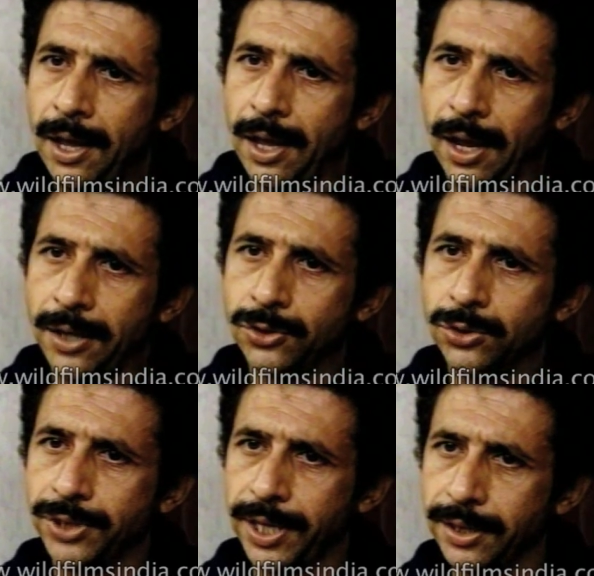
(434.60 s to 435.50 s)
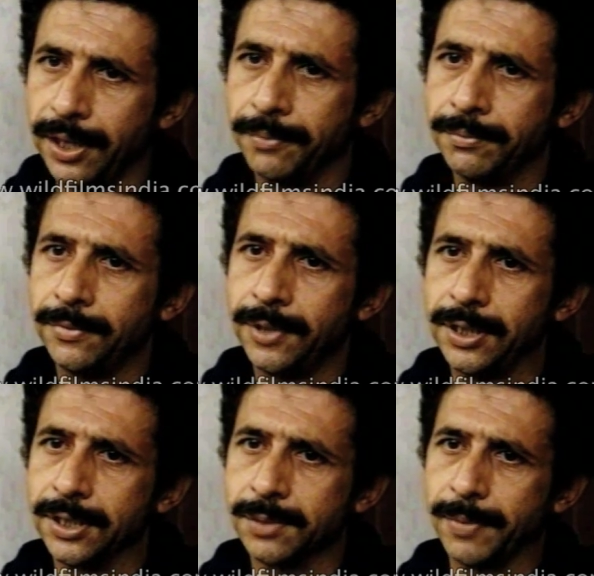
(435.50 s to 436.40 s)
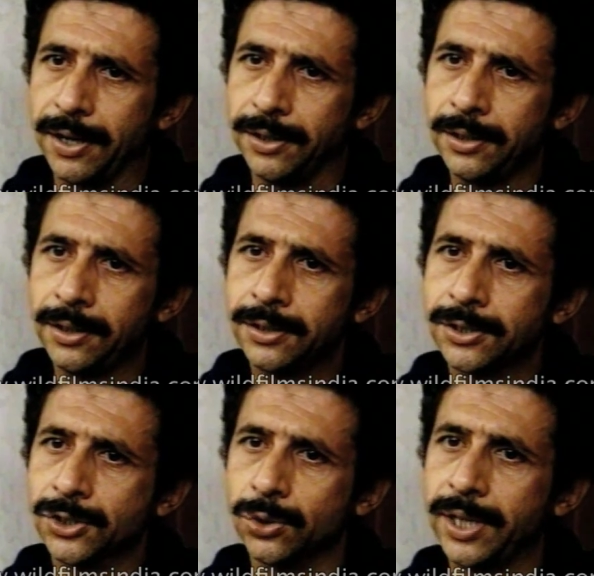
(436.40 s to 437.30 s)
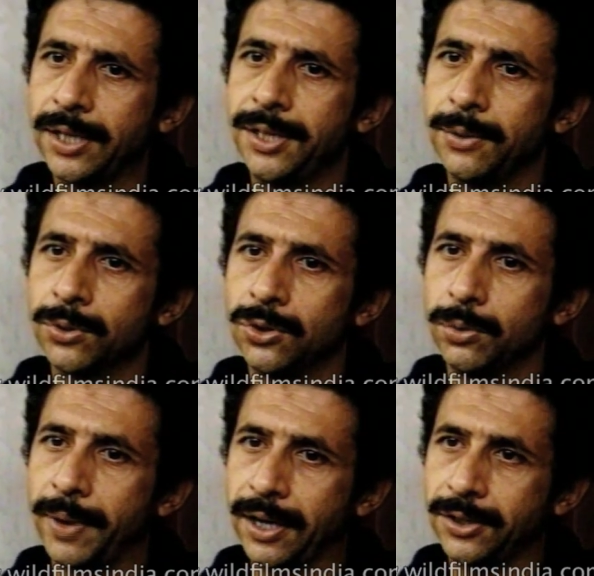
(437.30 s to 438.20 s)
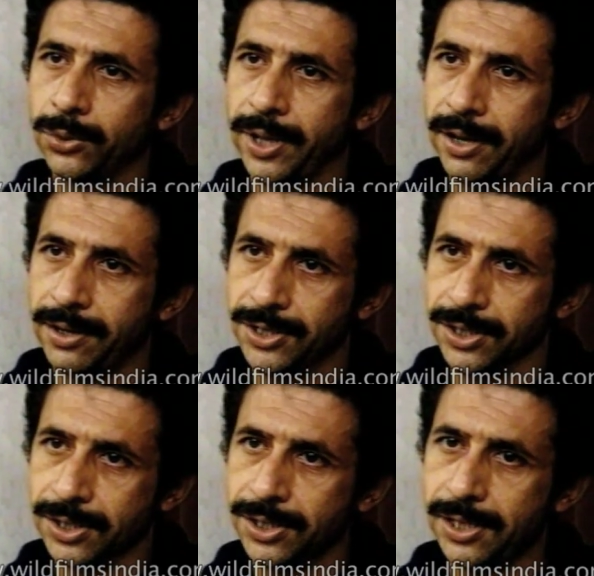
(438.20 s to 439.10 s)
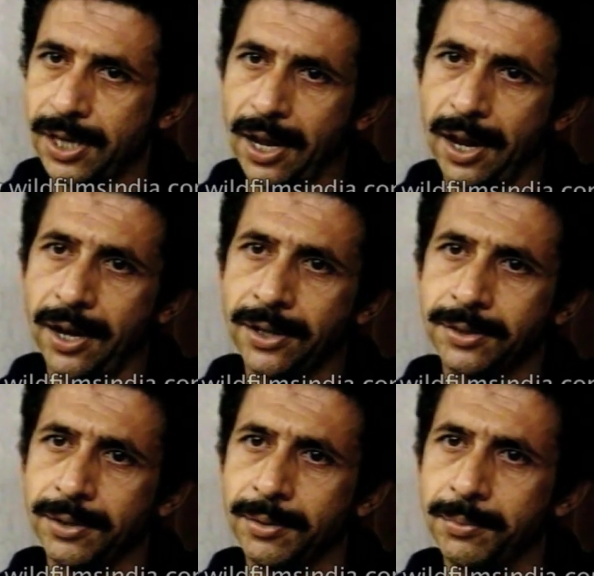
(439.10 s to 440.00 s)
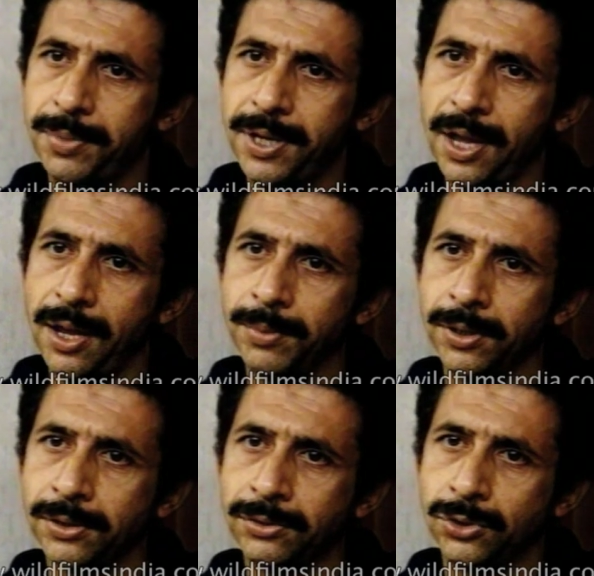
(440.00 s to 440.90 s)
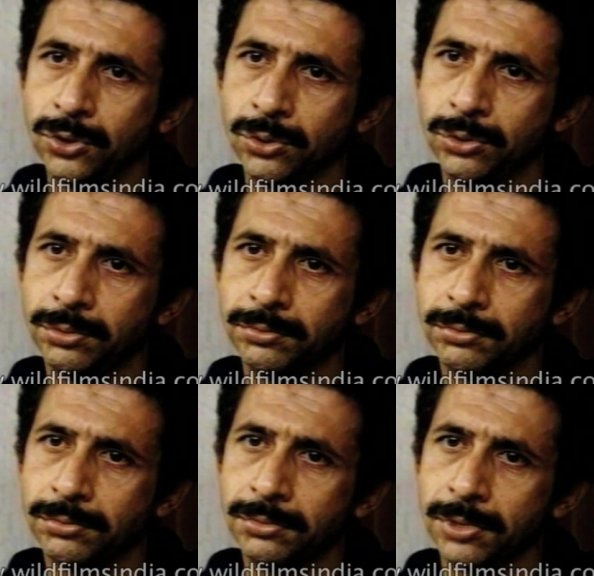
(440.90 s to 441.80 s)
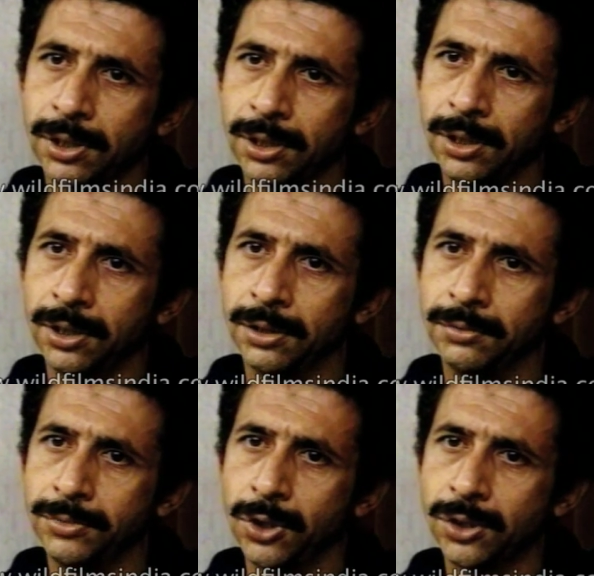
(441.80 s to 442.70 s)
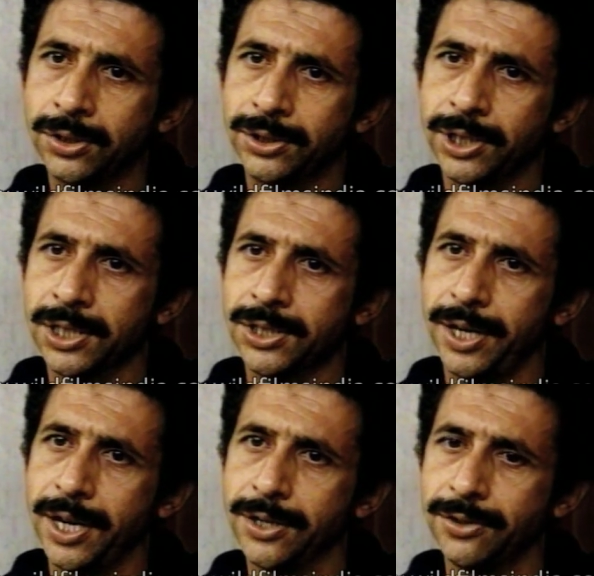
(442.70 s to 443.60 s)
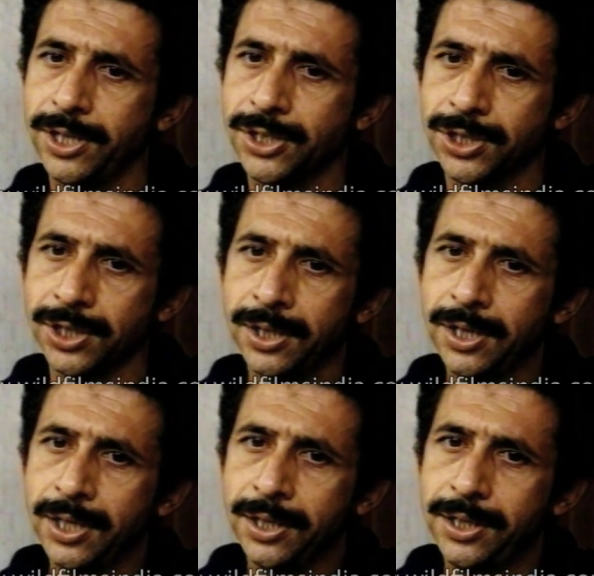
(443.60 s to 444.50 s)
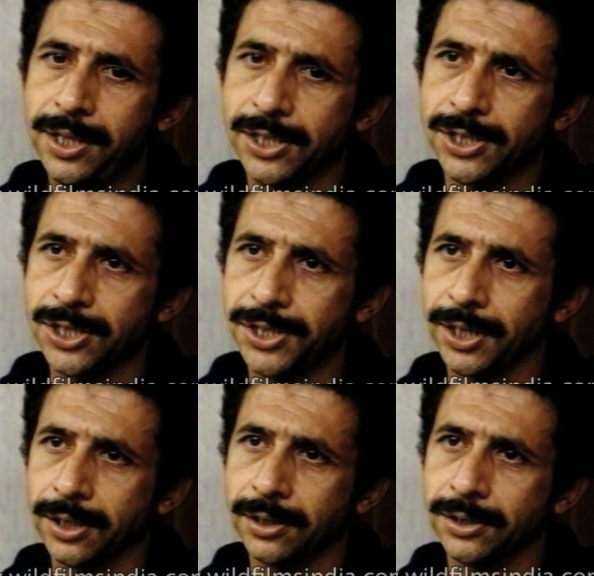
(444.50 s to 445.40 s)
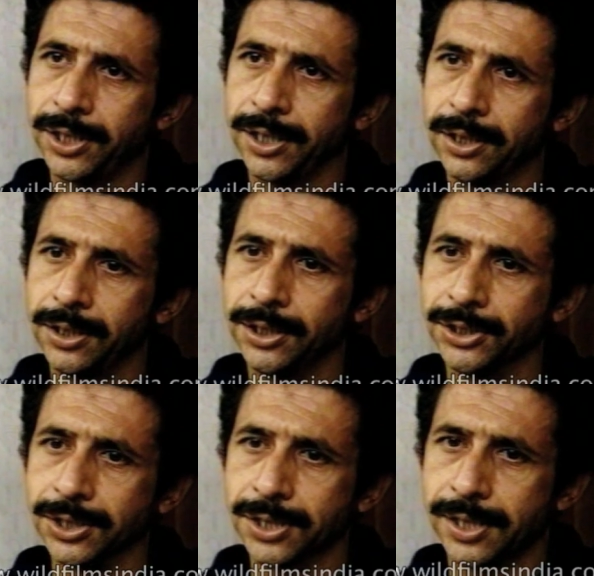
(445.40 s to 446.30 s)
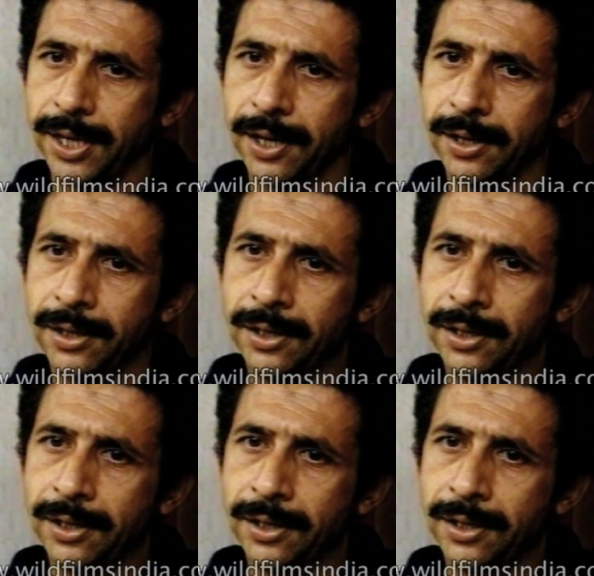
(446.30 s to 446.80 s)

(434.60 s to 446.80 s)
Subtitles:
and to train them in this manner so that they would go back to their regions and be able to not just enrich the existing theatre conditions there,